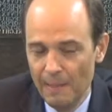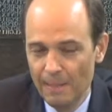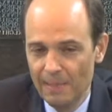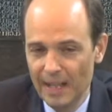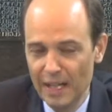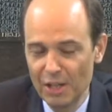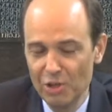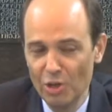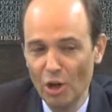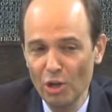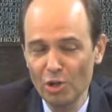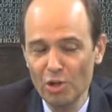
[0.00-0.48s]

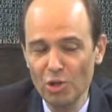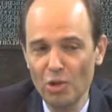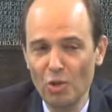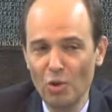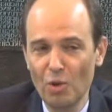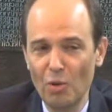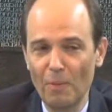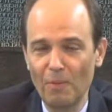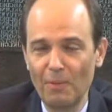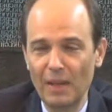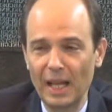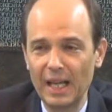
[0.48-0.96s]
There's
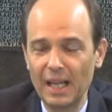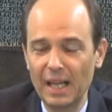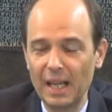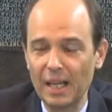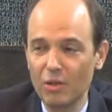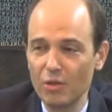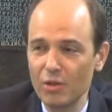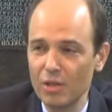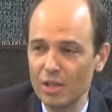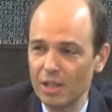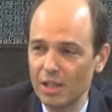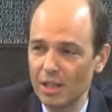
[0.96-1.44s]
also an
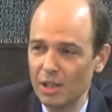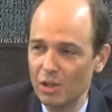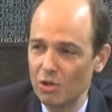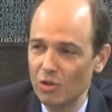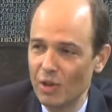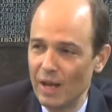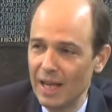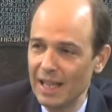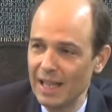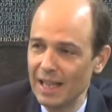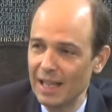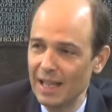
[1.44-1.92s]
interesting
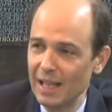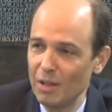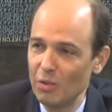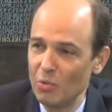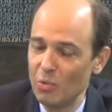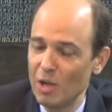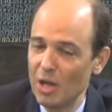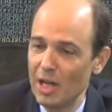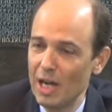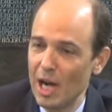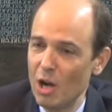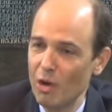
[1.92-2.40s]
trend that
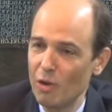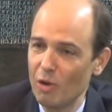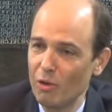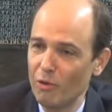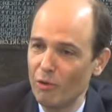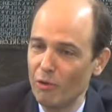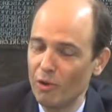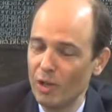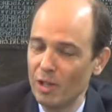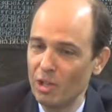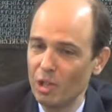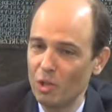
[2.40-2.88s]
we're now
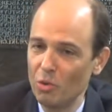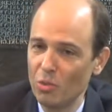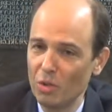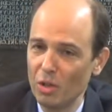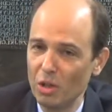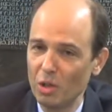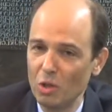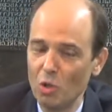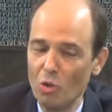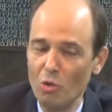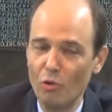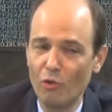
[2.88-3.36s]
confronted
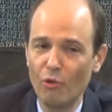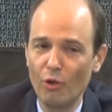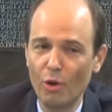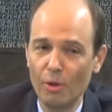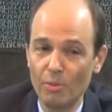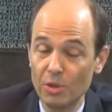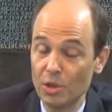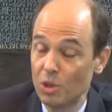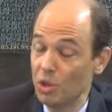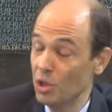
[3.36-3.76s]
with new forms.